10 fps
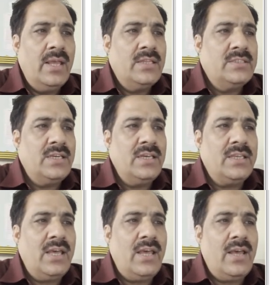J,
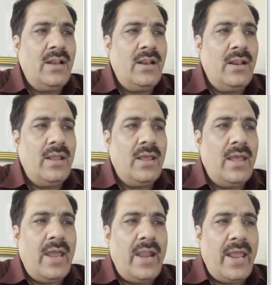K, L
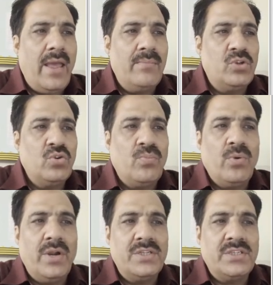and M show
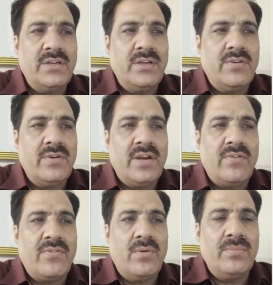points
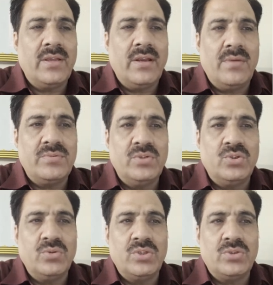read from the graphs
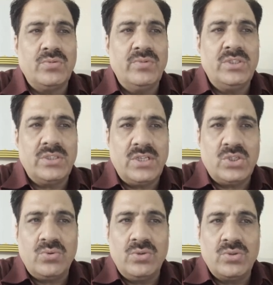which the
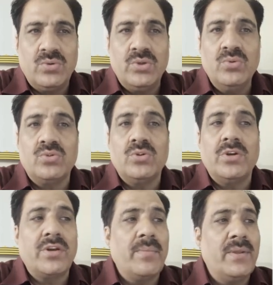students could use to
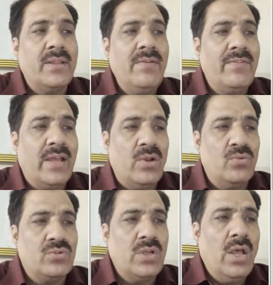determine the
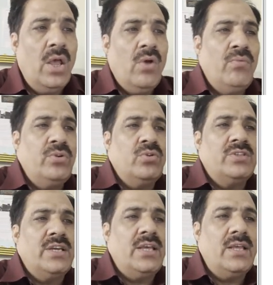values. We know
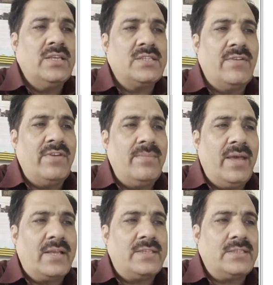J is the
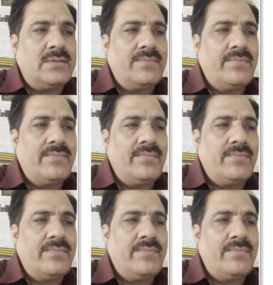Vmax.